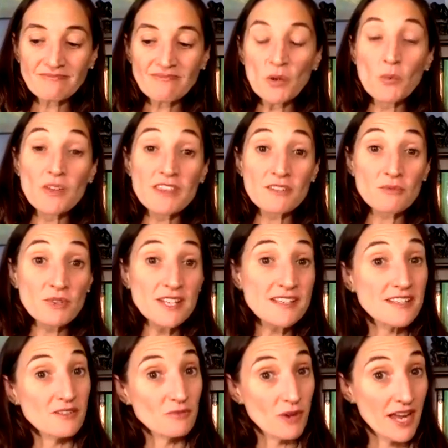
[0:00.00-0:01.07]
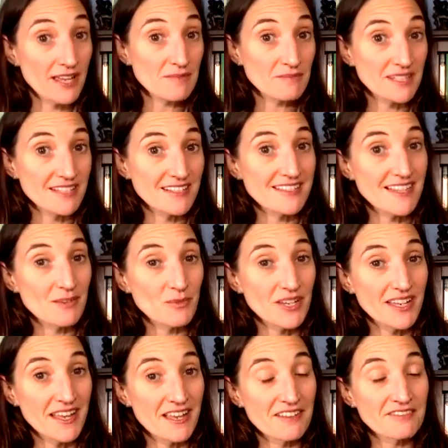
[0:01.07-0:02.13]
within reason, right? Because then we
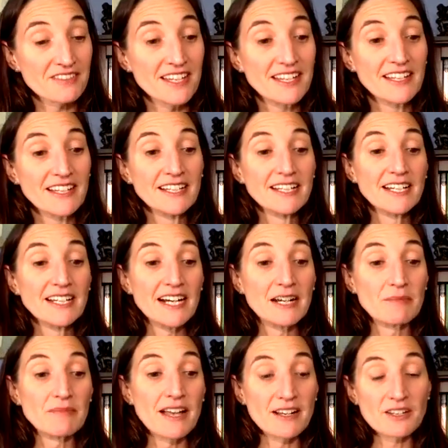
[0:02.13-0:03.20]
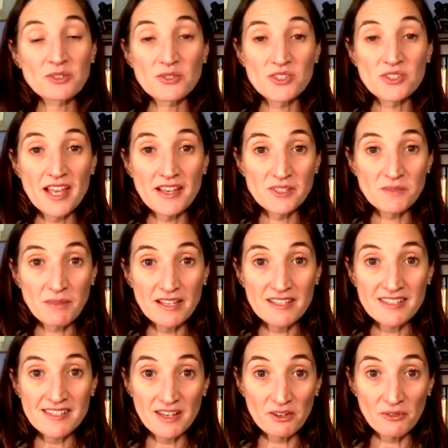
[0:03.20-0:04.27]
have um,
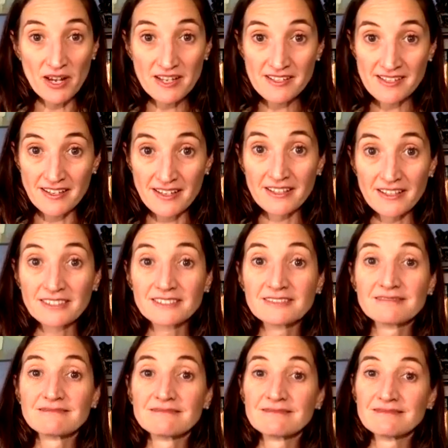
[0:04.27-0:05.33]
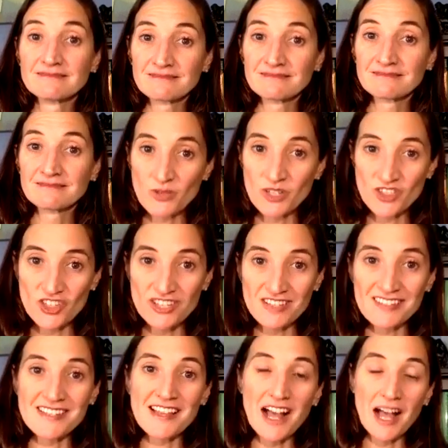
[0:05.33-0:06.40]
exercise-based anorexia, which
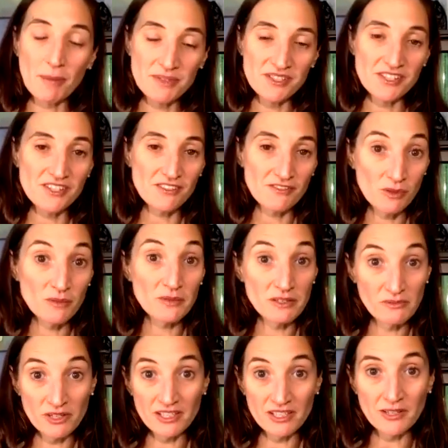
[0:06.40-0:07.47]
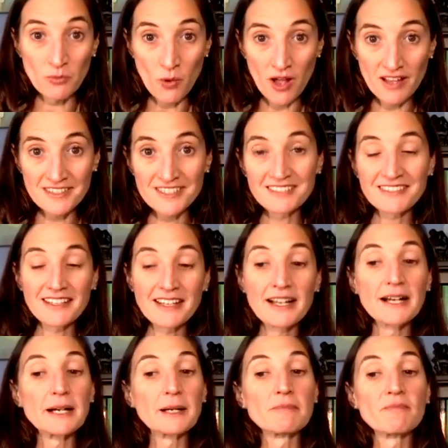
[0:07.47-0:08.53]
is the opposite of what we really want,
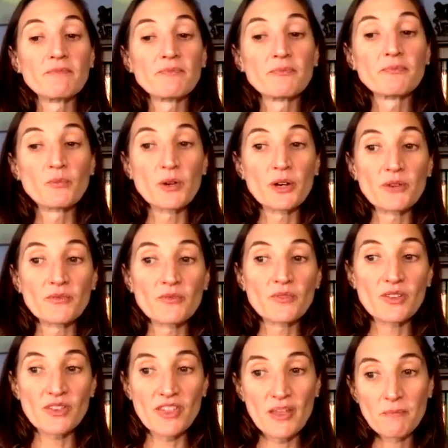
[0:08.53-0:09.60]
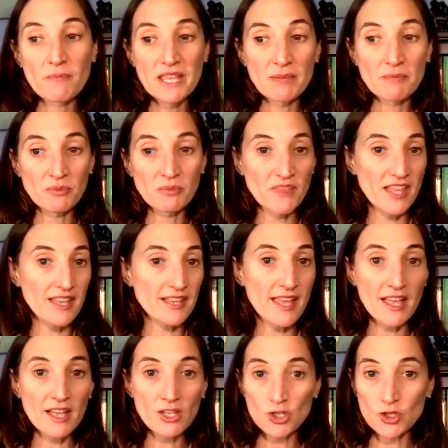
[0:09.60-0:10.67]
um, where that people, they
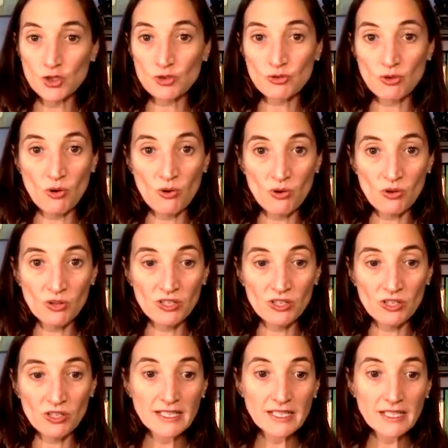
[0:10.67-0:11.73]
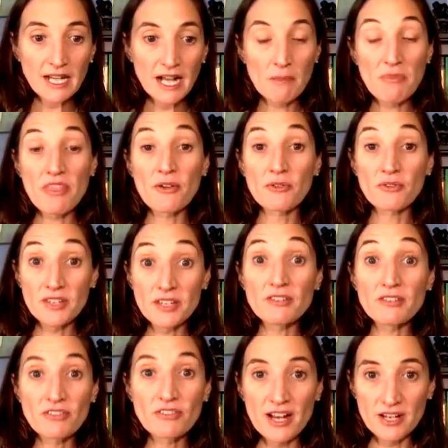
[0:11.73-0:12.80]
can't control um, their need
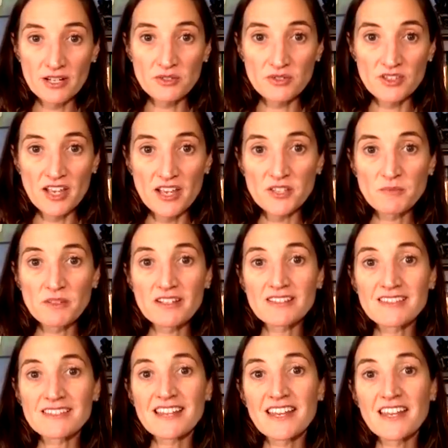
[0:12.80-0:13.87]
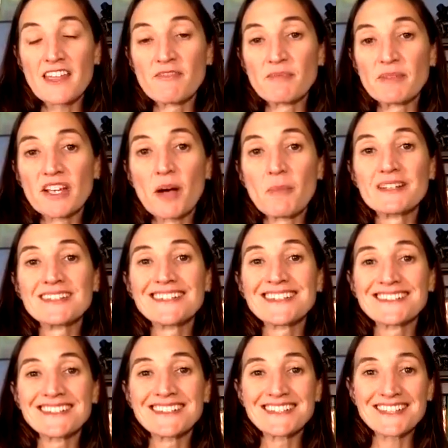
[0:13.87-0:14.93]
for exercise because then they've become
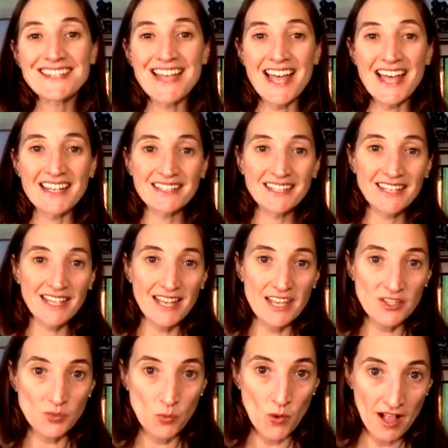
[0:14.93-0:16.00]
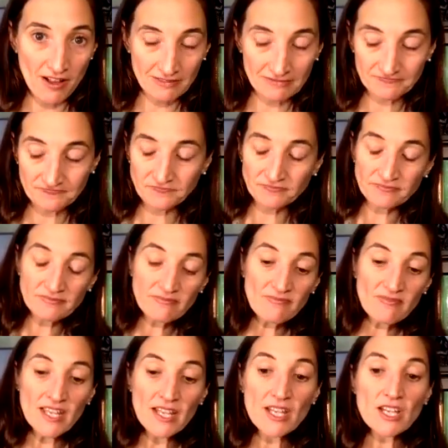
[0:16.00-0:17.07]
addicted to that as well.
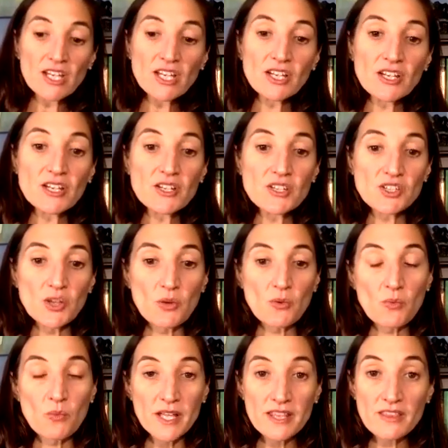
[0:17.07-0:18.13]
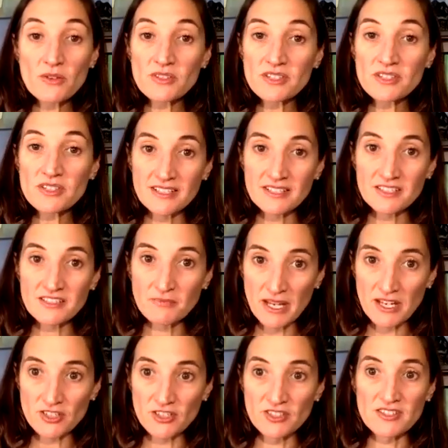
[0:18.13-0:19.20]
So with those addictive
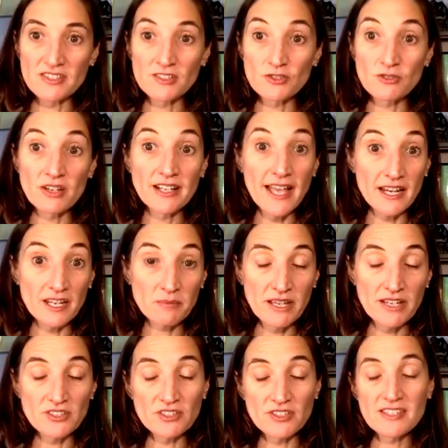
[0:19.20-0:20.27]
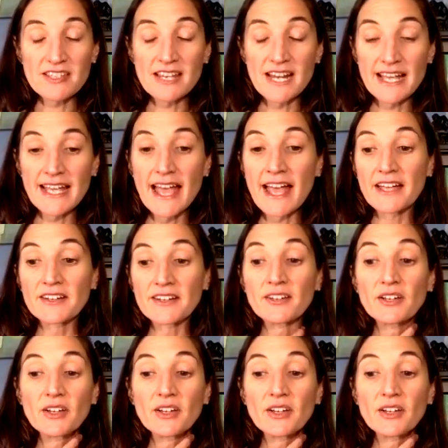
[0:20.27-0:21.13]
patients and the drug addict patients that I had,